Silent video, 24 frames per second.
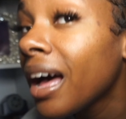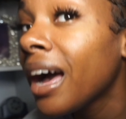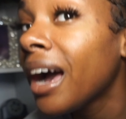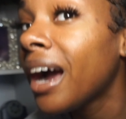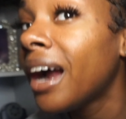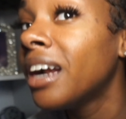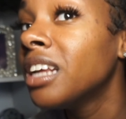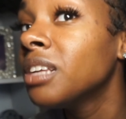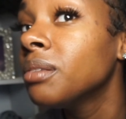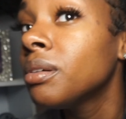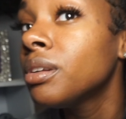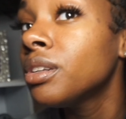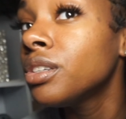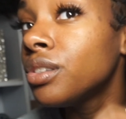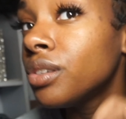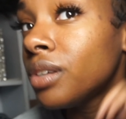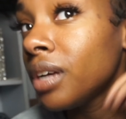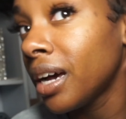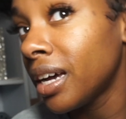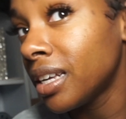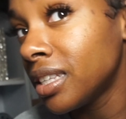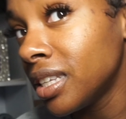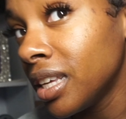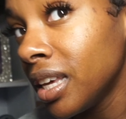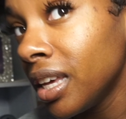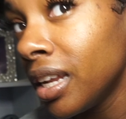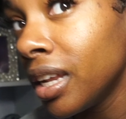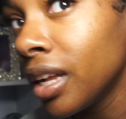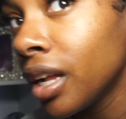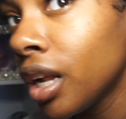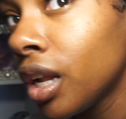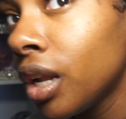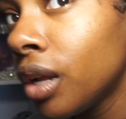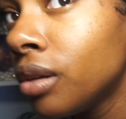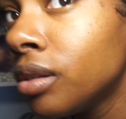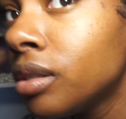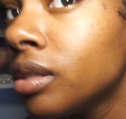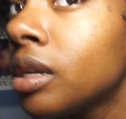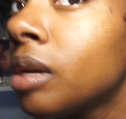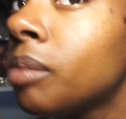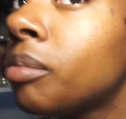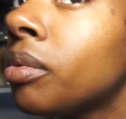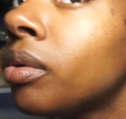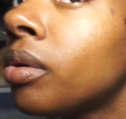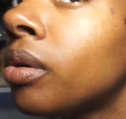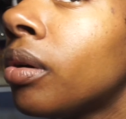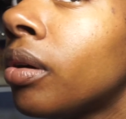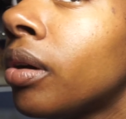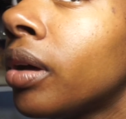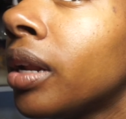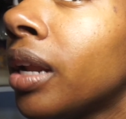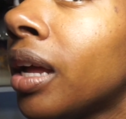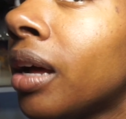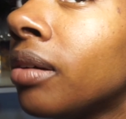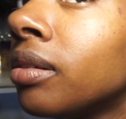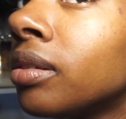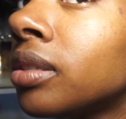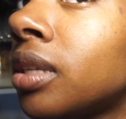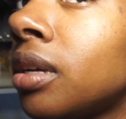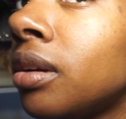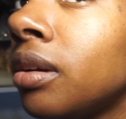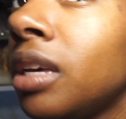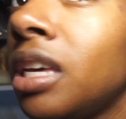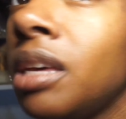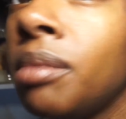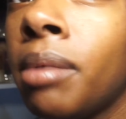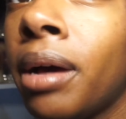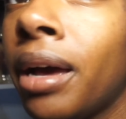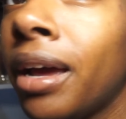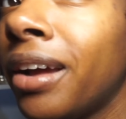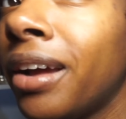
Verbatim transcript: I just wanted you guys to get a close up on how silky my